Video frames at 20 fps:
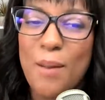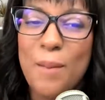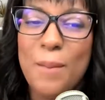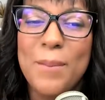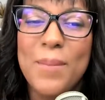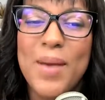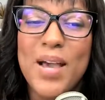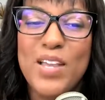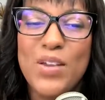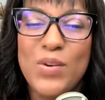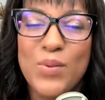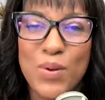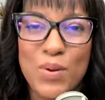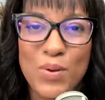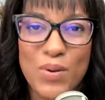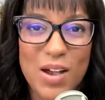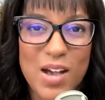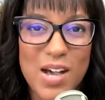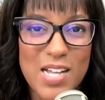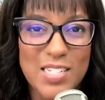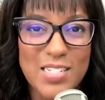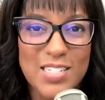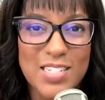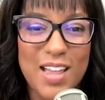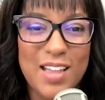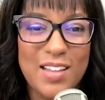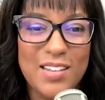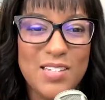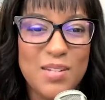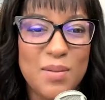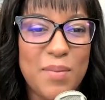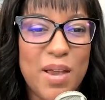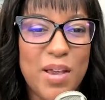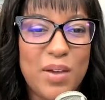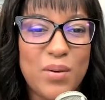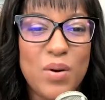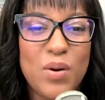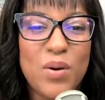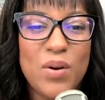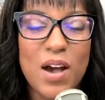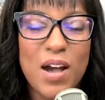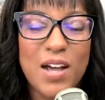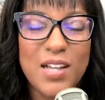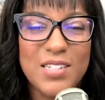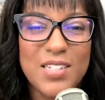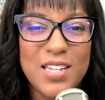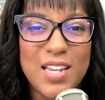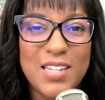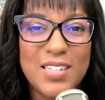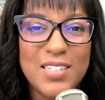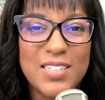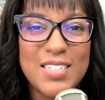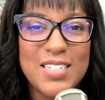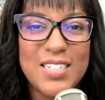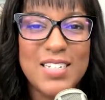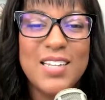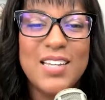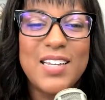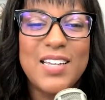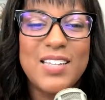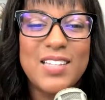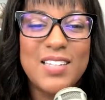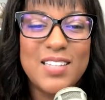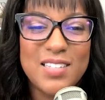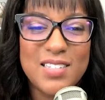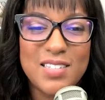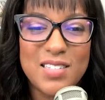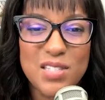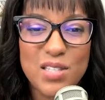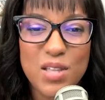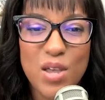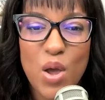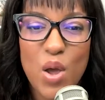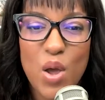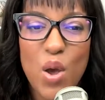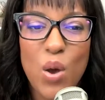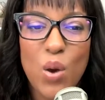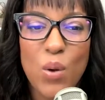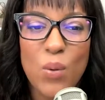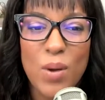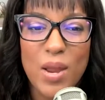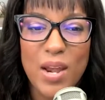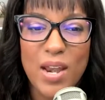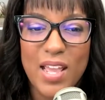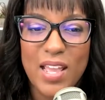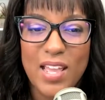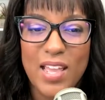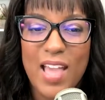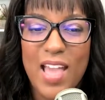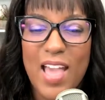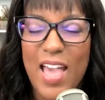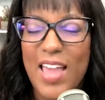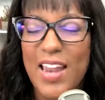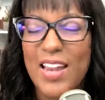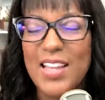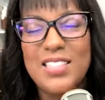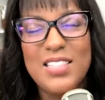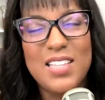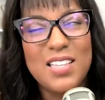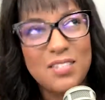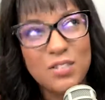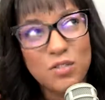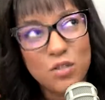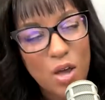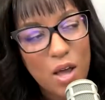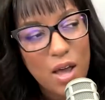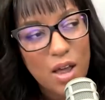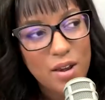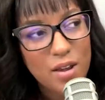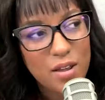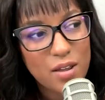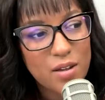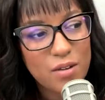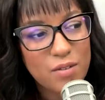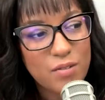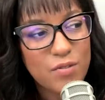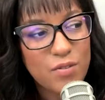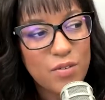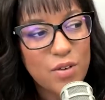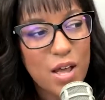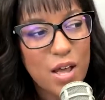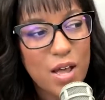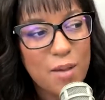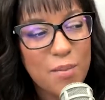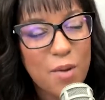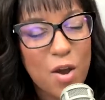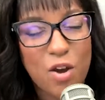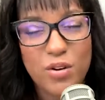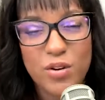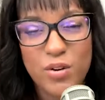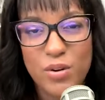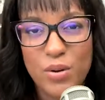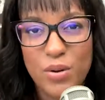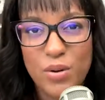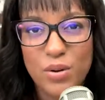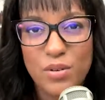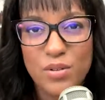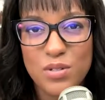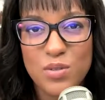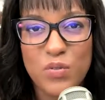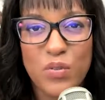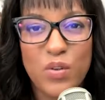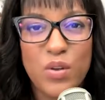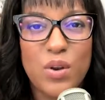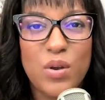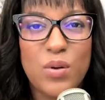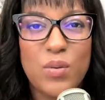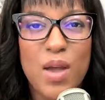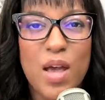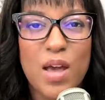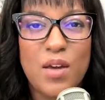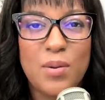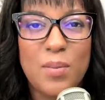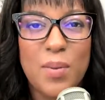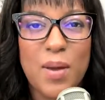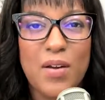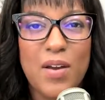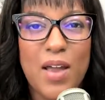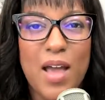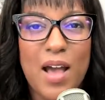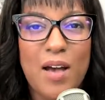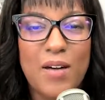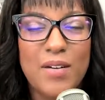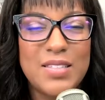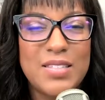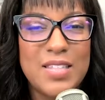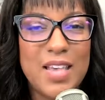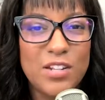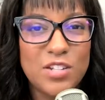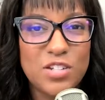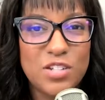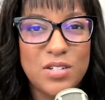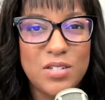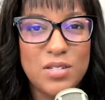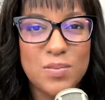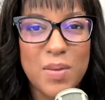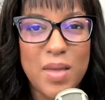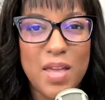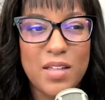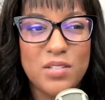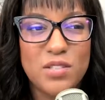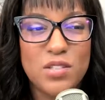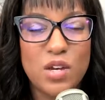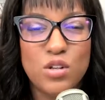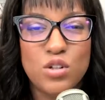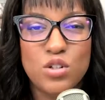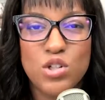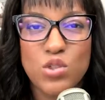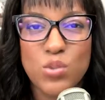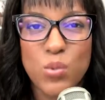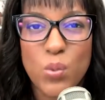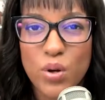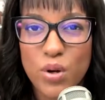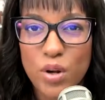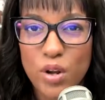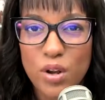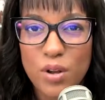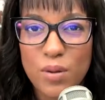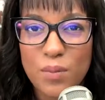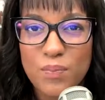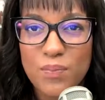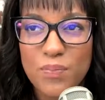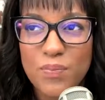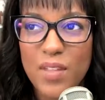Micro-content. Micro-content is winning. And I see a lot of articles floating around about how attention spans are shorter.